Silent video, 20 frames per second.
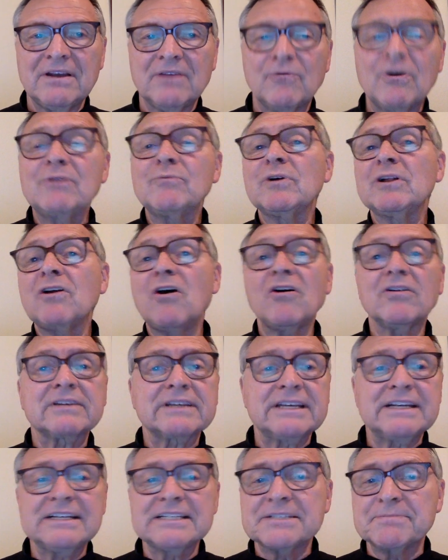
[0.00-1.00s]
When will all
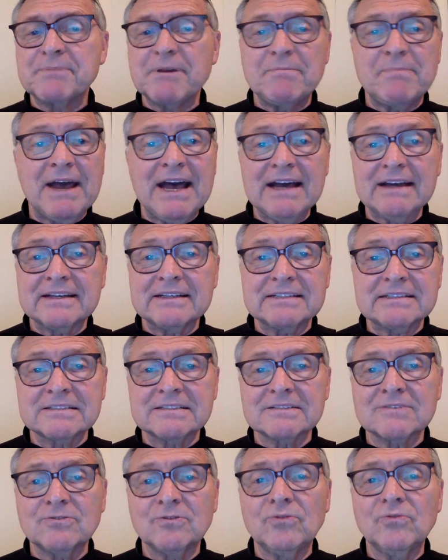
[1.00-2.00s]
kids be back in
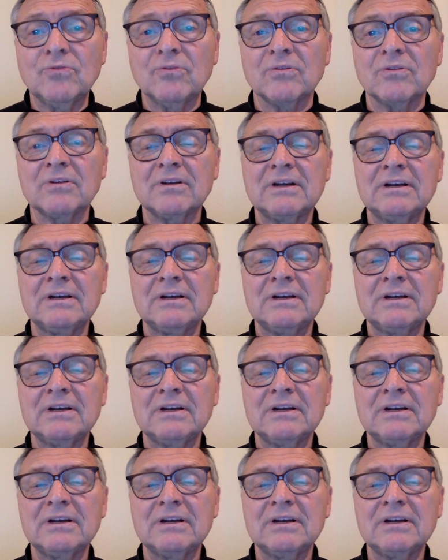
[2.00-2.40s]
school?